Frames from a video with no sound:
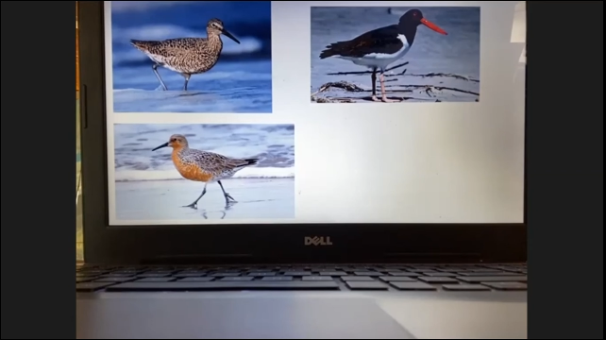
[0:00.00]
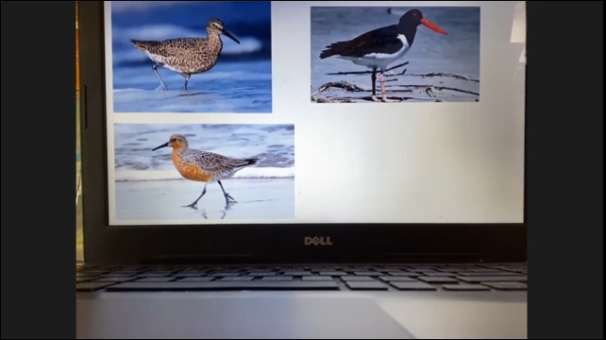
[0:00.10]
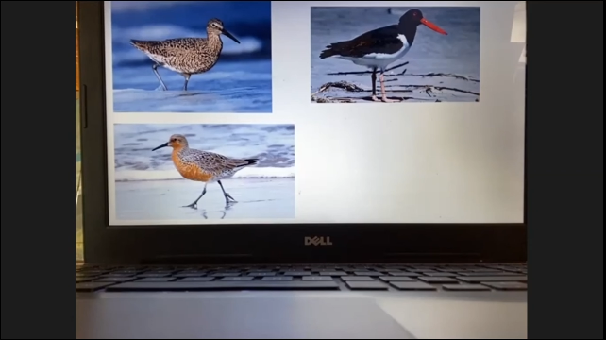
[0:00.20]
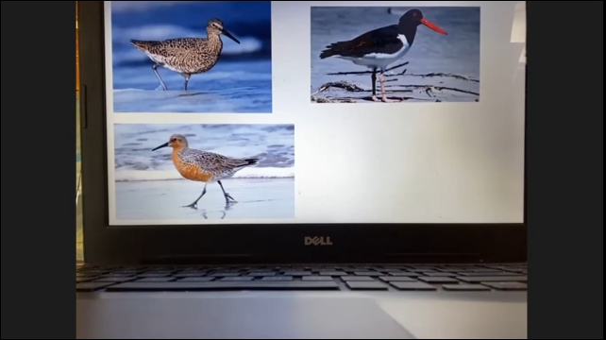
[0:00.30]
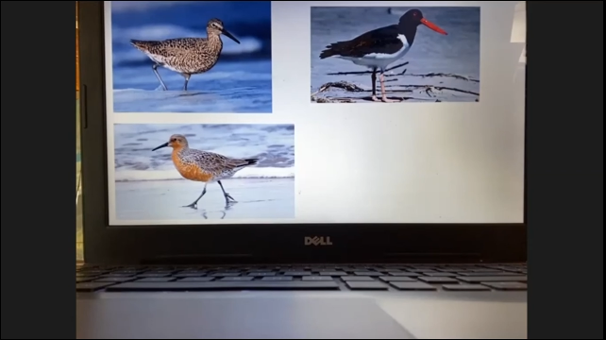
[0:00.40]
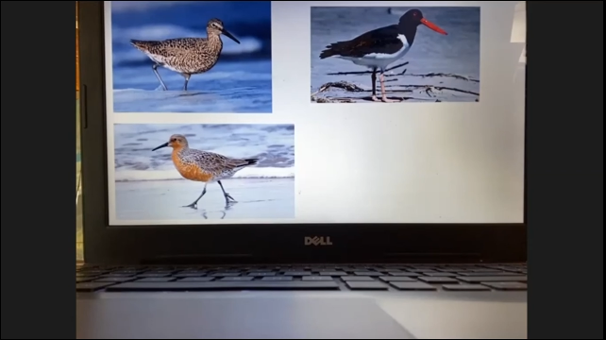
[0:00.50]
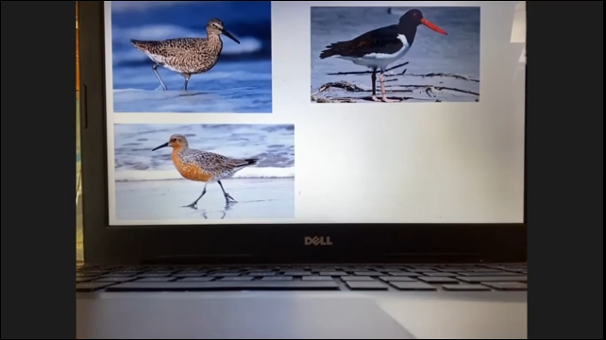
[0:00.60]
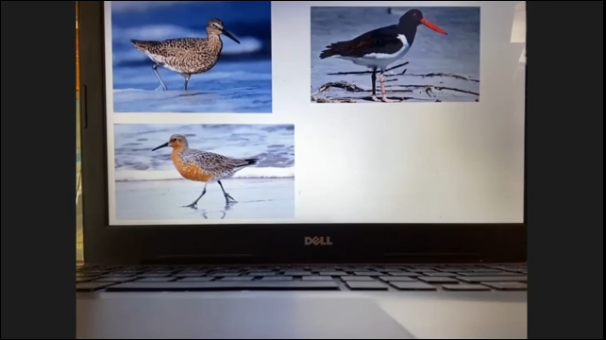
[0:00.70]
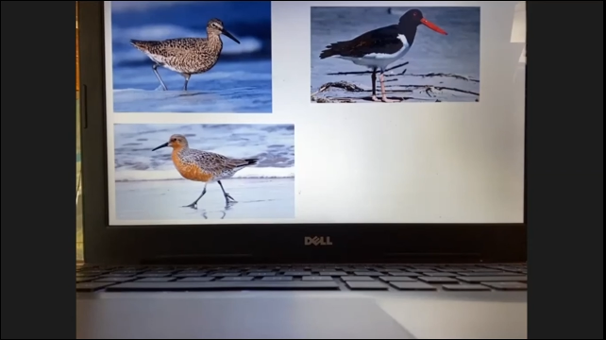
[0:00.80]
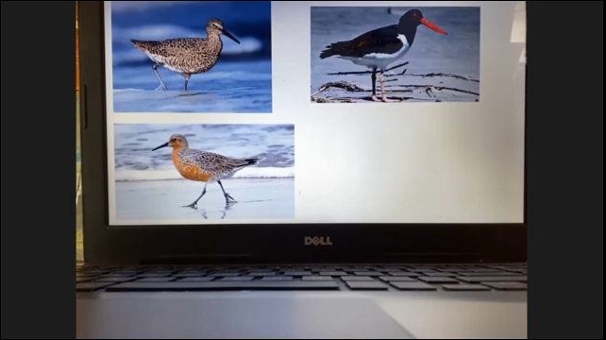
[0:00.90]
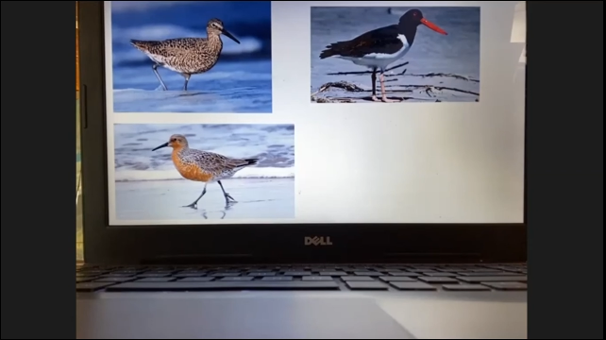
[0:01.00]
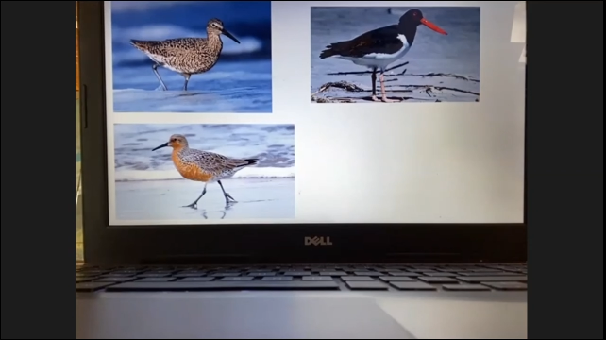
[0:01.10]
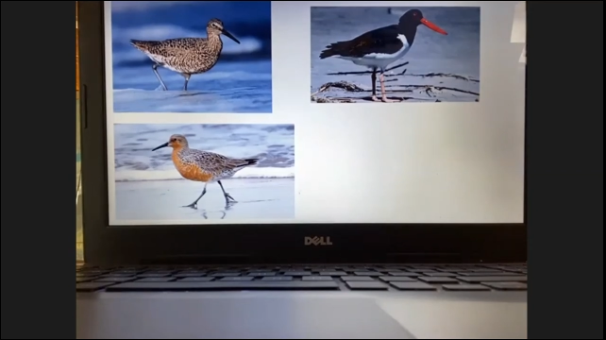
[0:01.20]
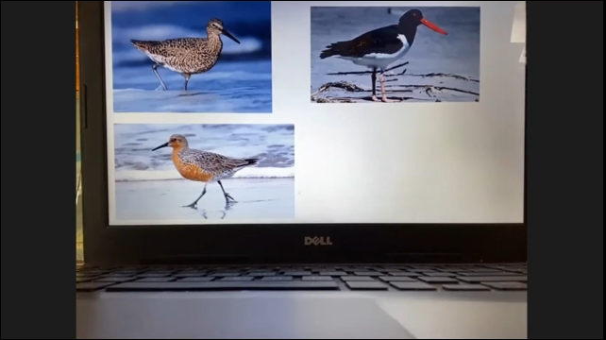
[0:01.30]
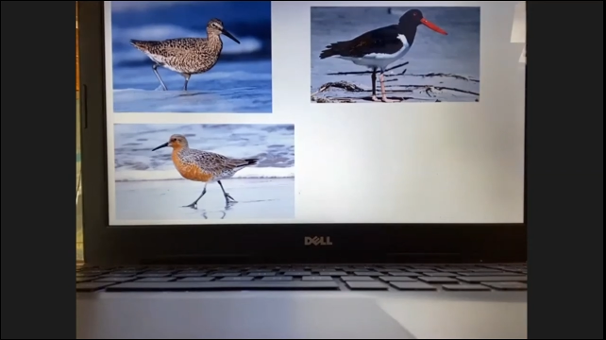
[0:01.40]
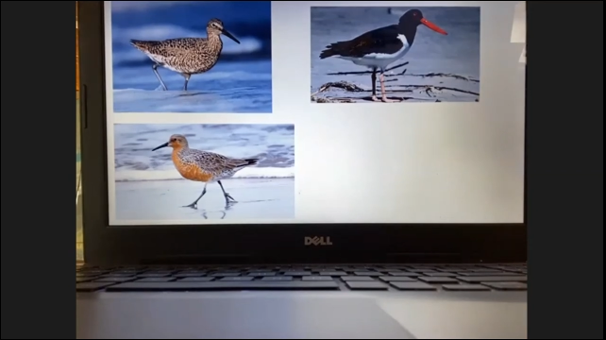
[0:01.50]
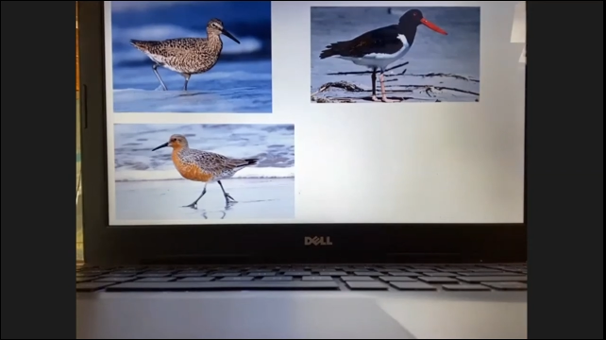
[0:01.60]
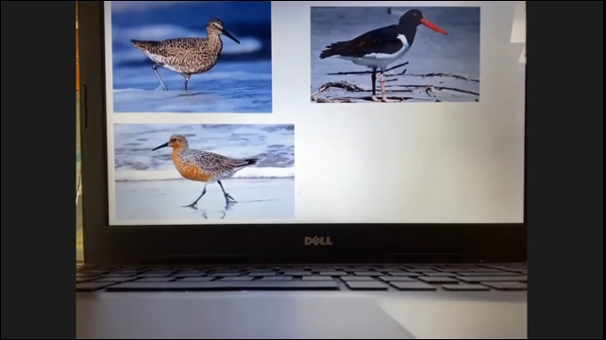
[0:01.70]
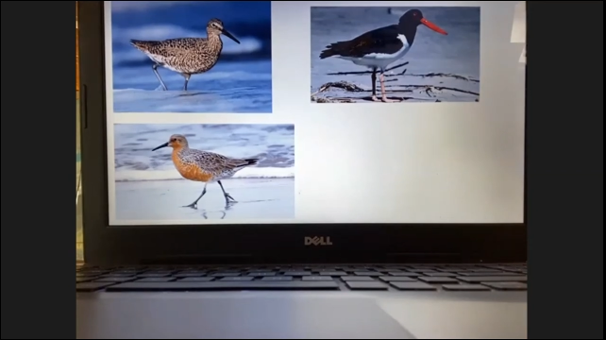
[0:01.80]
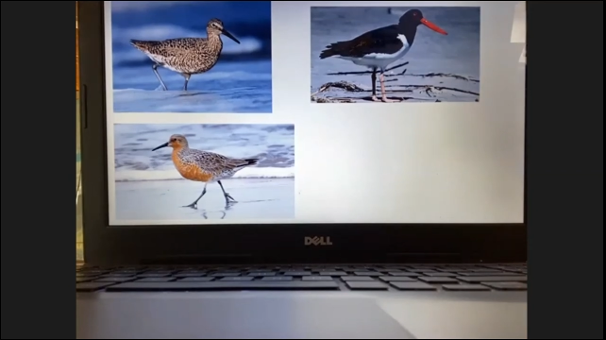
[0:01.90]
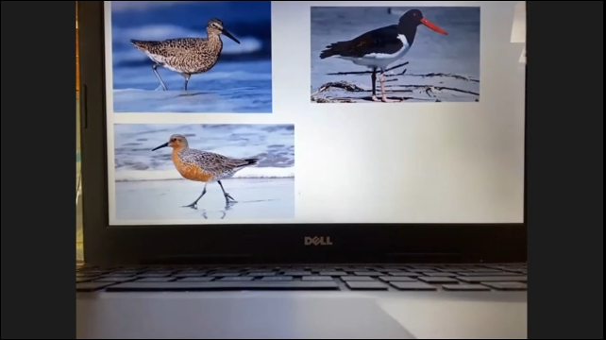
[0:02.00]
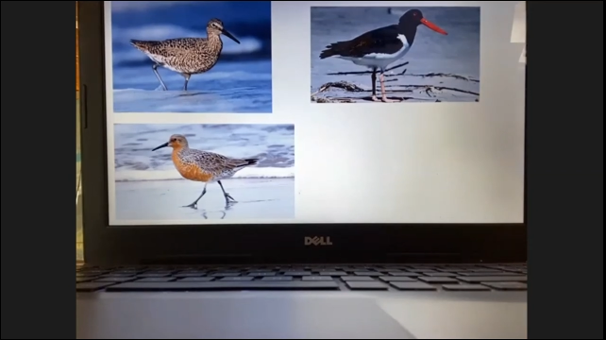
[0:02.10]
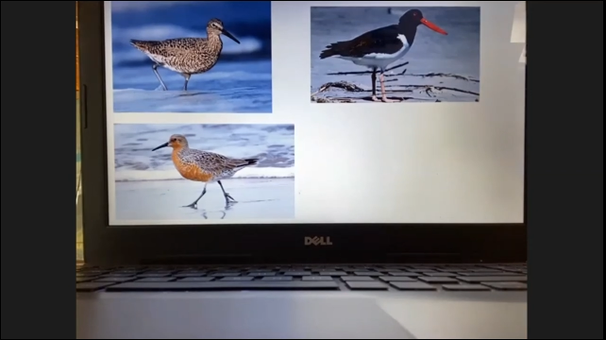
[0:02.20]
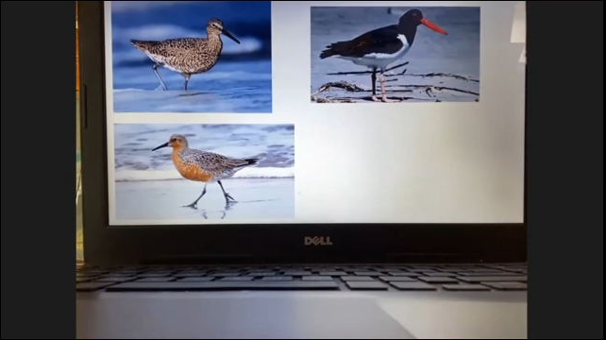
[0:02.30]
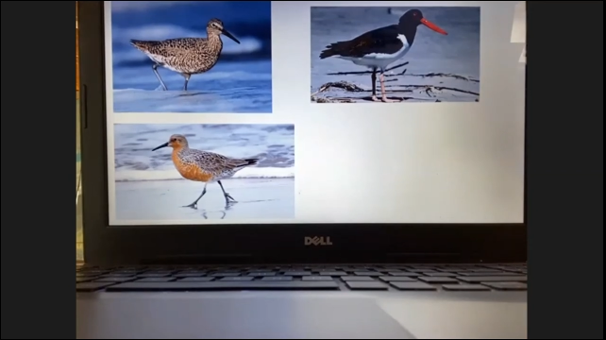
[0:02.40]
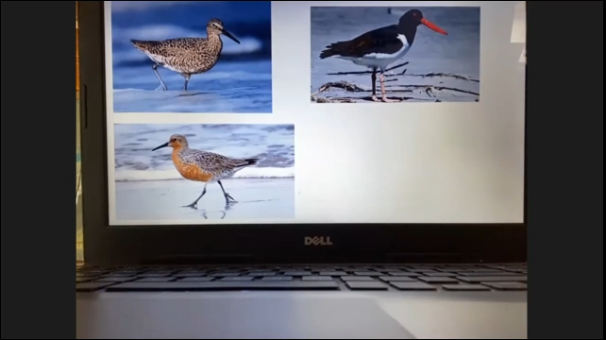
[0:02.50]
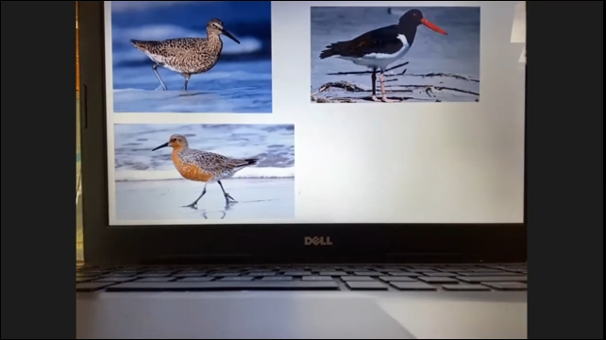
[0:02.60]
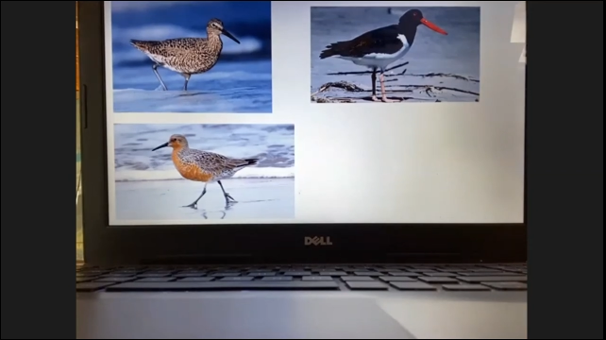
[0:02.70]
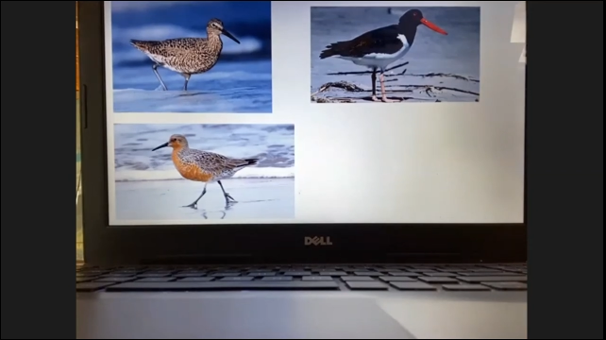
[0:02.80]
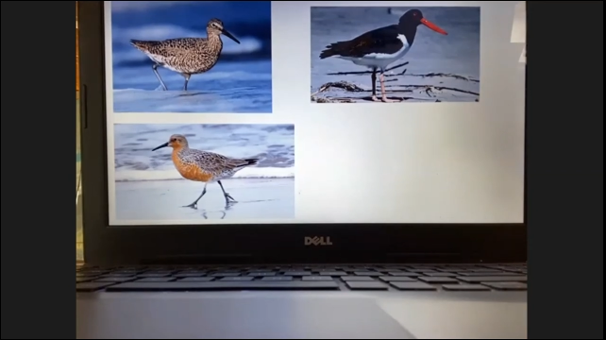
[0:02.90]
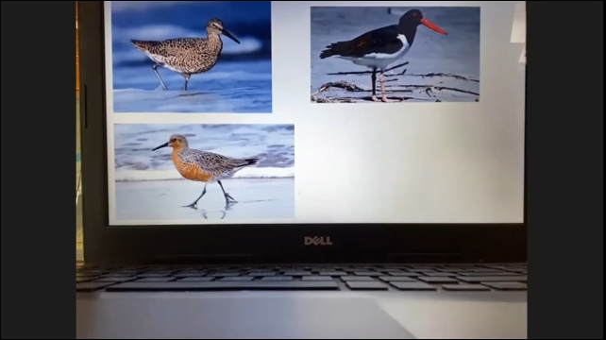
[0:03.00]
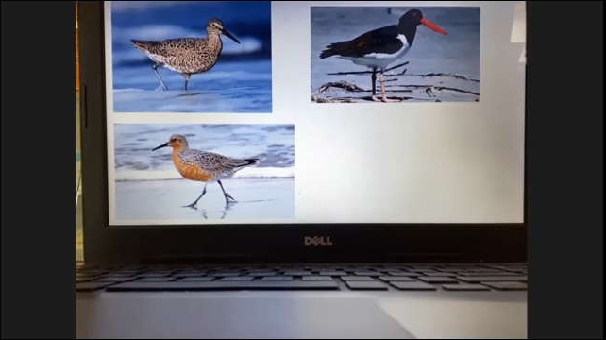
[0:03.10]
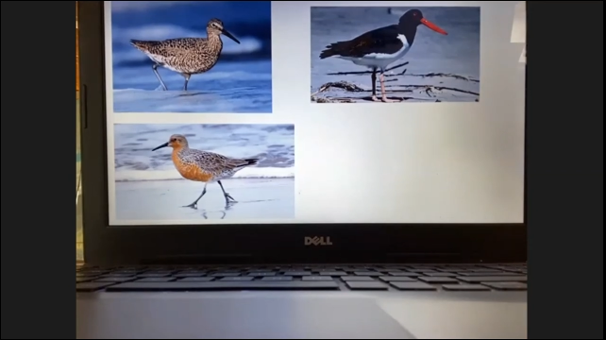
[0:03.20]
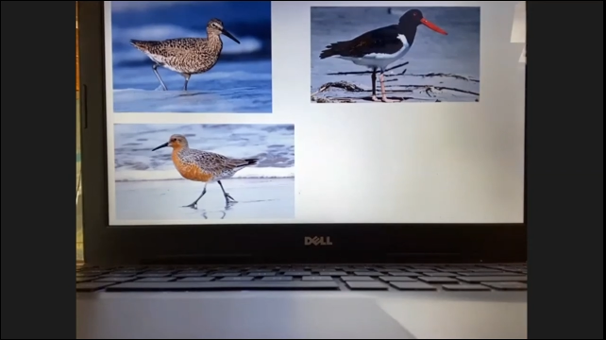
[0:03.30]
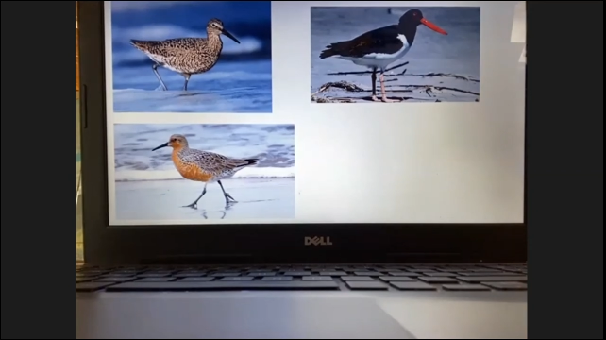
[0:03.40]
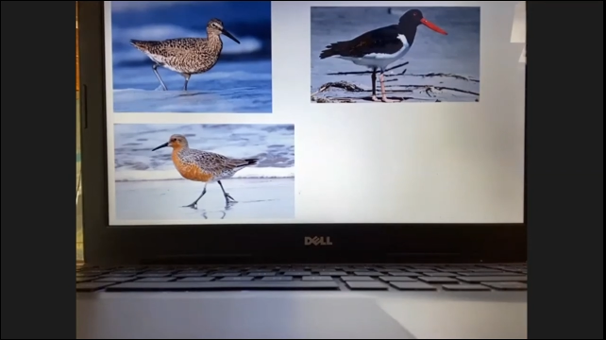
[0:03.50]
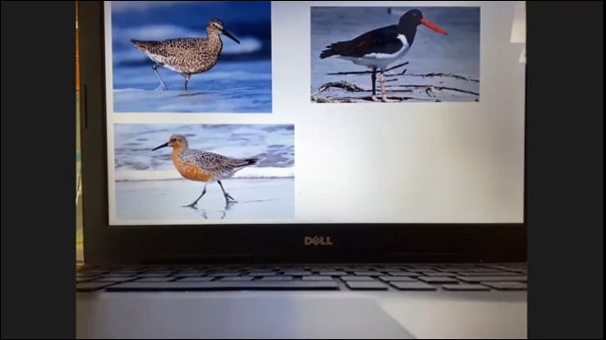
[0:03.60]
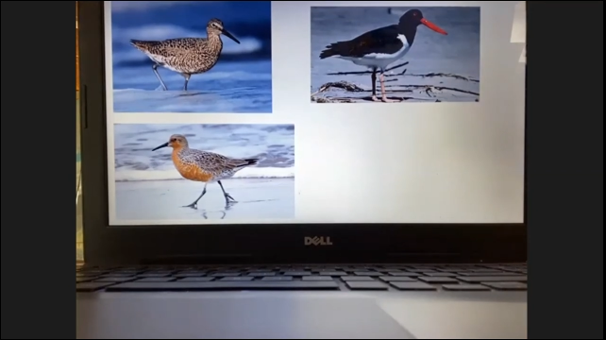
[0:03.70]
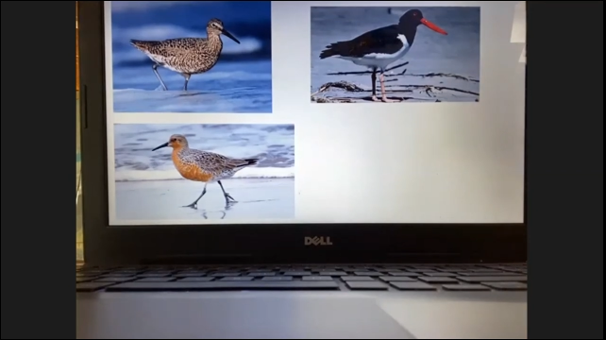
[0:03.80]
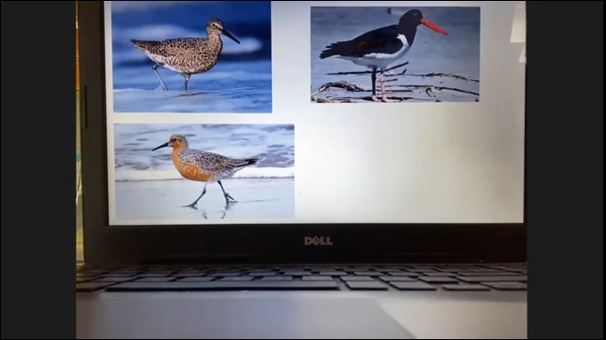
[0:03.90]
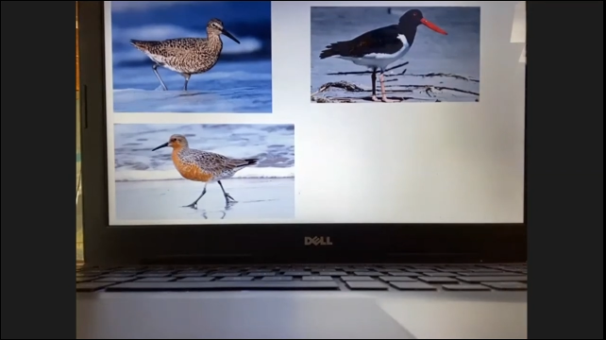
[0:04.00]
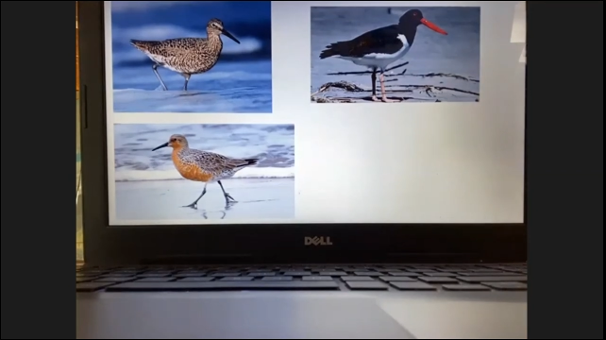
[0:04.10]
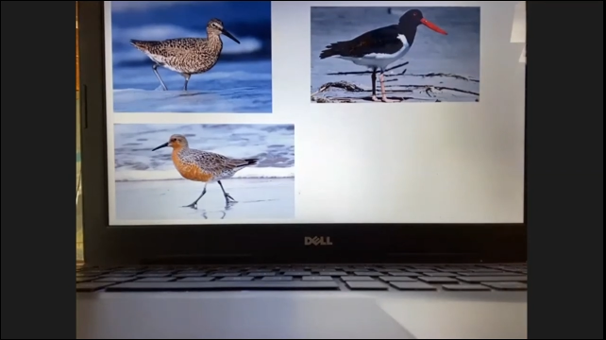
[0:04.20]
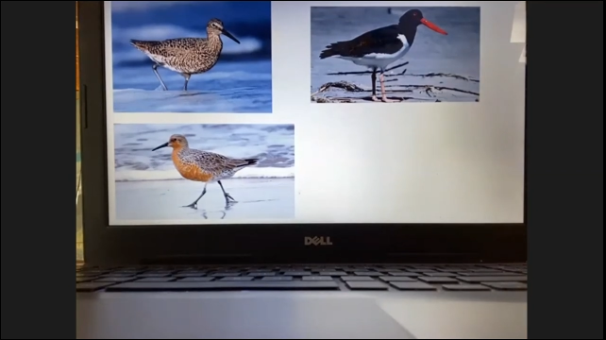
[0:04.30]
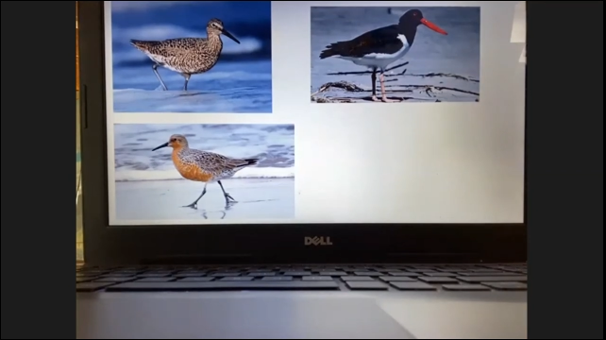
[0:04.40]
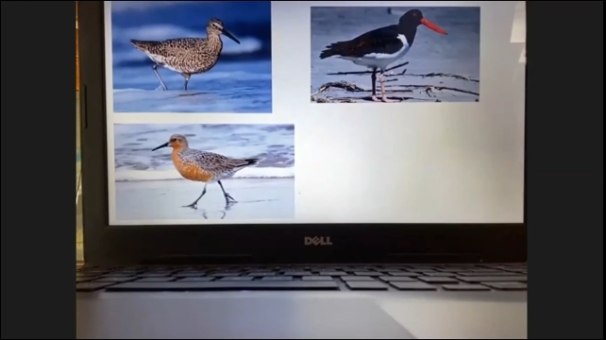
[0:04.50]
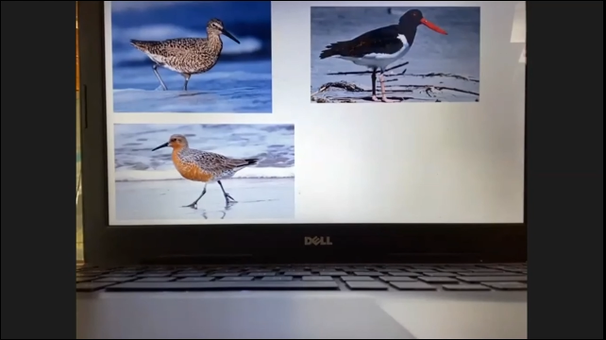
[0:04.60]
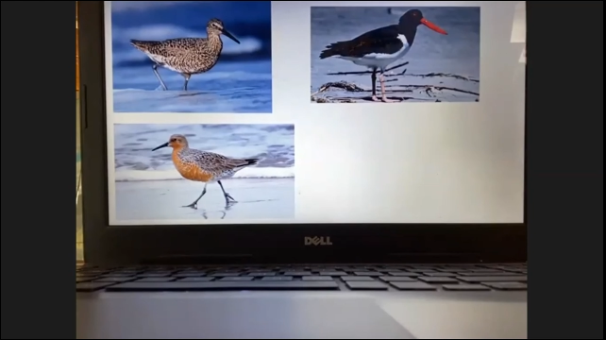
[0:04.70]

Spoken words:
[unreadable: no face in view]